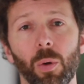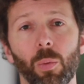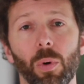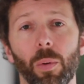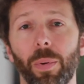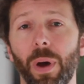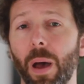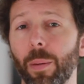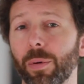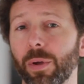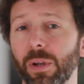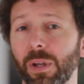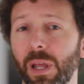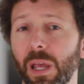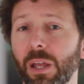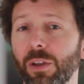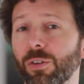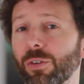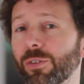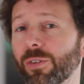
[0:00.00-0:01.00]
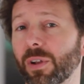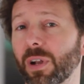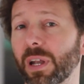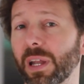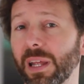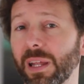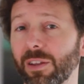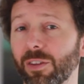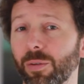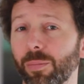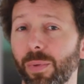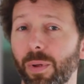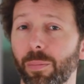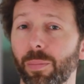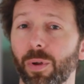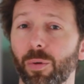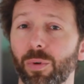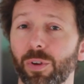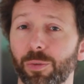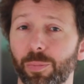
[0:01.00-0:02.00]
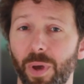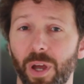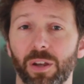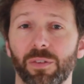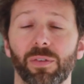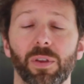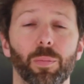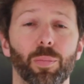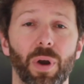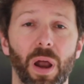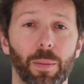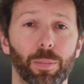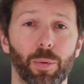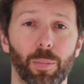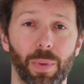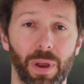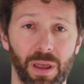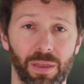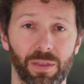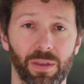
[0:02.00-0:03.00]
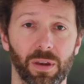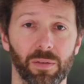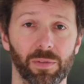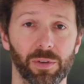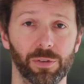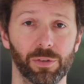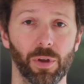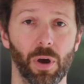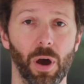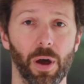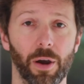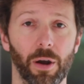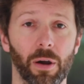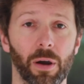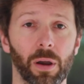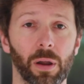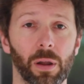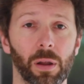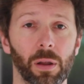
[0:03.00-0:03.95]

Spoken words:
where Papa engages in an intimate but respectfully proper bathing of his daughter.